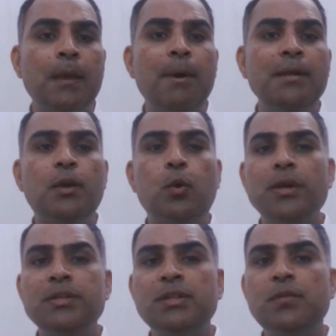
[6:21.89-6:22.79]
But the
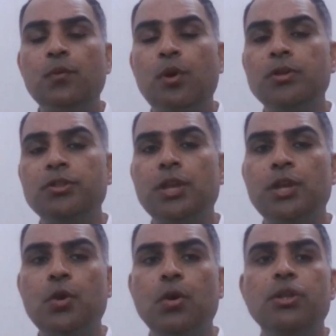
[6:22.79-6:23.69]
question was
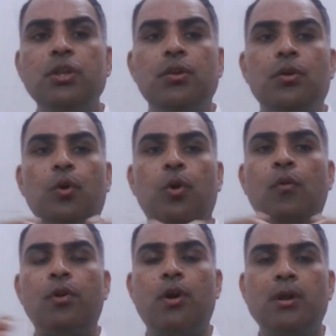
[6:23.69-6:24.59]
not the
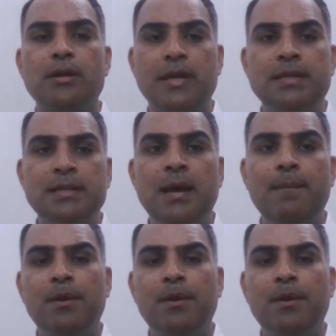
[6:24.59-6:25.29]
overall data,